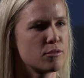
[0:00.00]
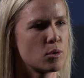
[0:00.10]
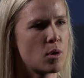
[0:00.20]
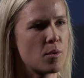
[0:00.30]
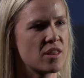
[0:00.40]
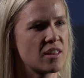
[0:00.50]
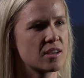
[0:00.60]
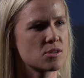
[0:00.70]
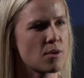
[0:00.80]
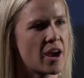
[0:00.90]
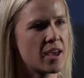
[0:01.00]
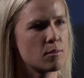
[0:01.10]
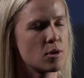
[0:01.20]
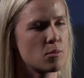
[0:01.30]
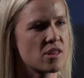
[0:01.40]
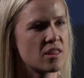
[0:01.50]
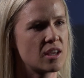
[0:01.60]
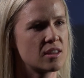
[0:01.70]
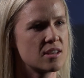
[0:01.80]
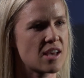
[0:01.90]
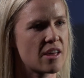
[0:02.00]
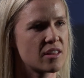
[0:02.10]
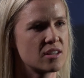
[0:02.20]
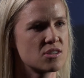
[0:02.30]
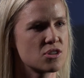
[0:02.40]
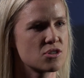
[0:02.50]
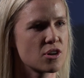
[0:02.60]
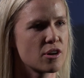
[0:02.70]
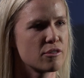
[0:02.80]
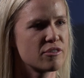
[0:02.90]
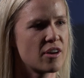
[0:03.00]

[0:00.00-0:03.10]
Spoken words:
what we think is right and what we think these athletes deserve.